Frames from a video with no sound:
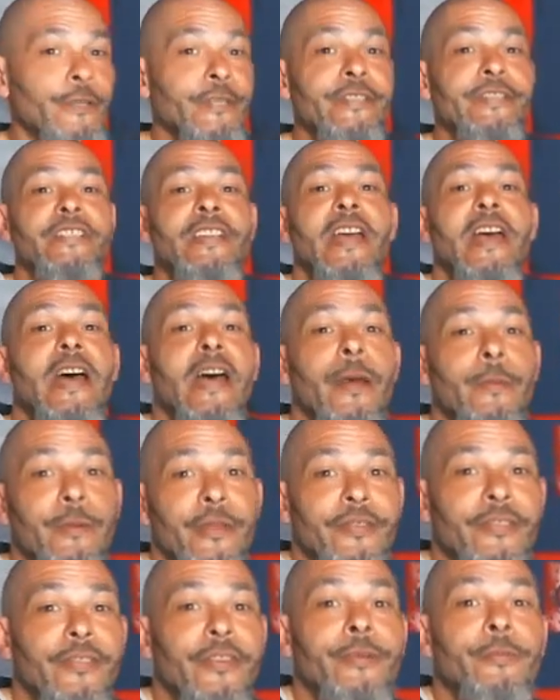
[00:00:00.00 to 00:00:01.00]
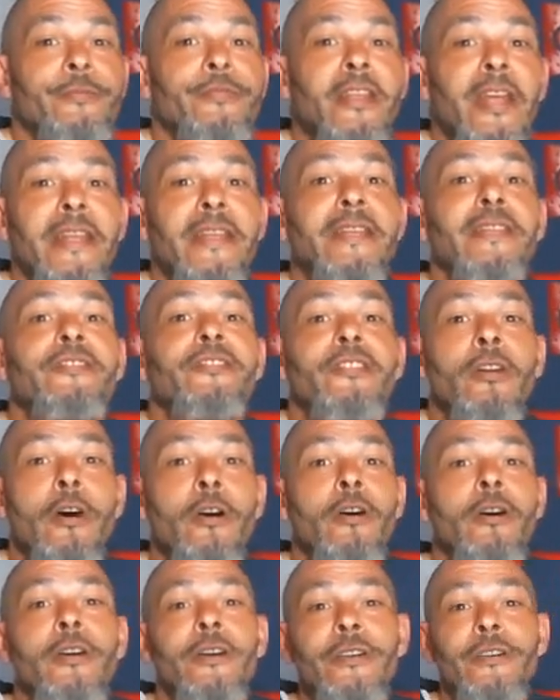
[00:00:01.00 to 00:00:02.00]
job it seems like it's
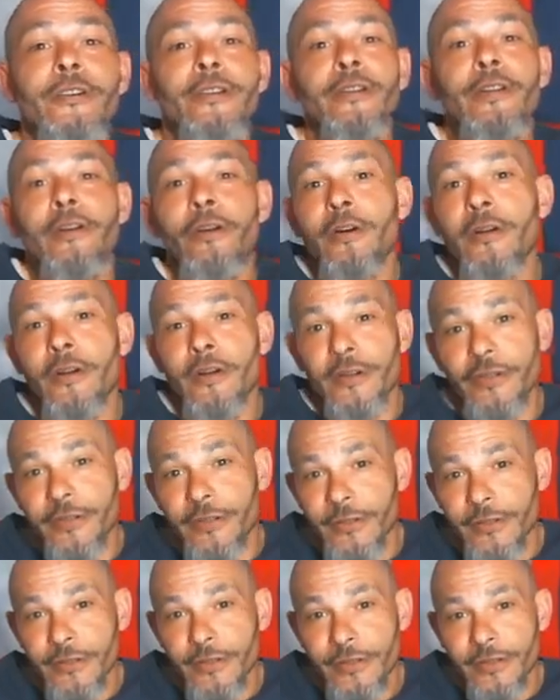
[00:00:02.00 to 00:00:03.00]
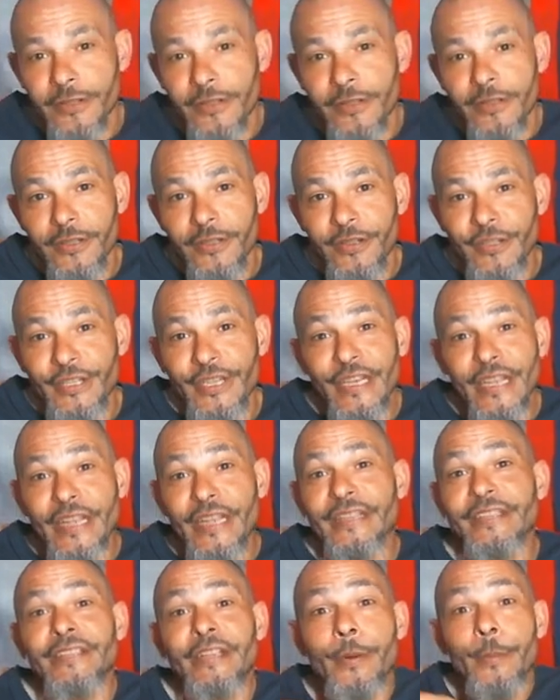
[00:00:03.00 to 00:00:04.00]
harder and harder to
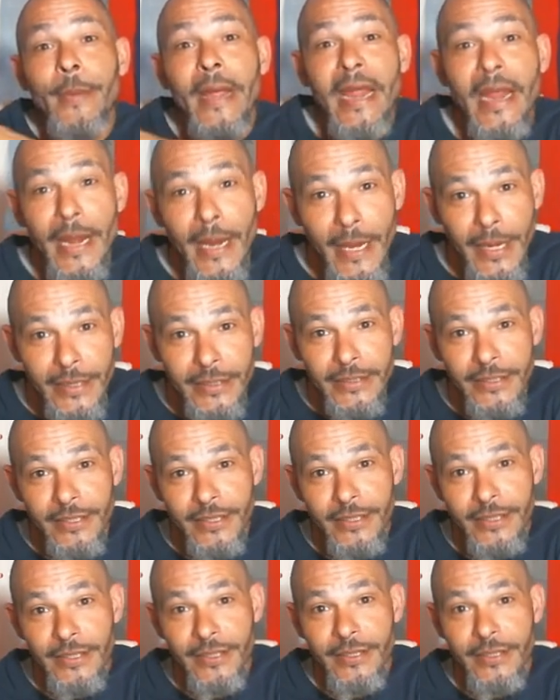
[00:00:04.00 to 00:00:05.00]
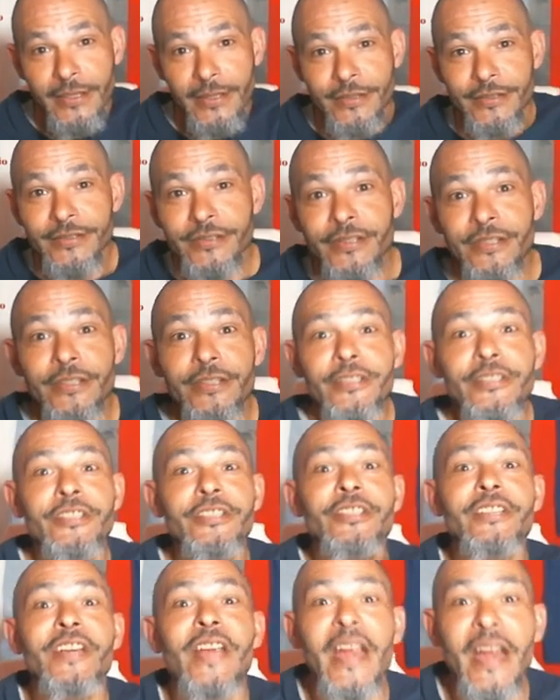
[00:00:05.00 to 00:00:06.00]
get the man to
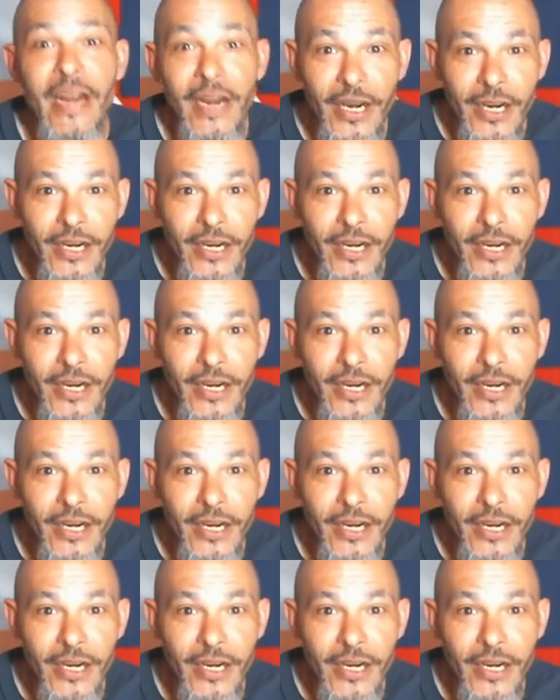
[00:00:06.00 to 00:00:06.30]
share.